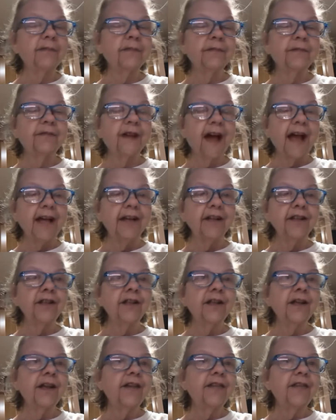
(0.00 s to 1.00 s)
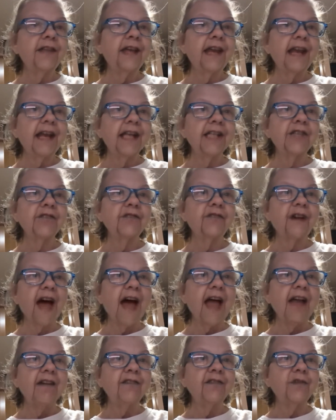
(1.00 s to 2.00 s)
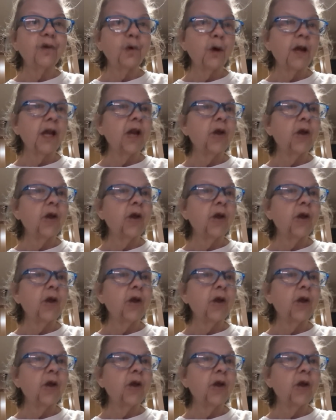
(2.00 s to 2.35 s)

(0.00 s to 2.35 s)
file that has 5 quick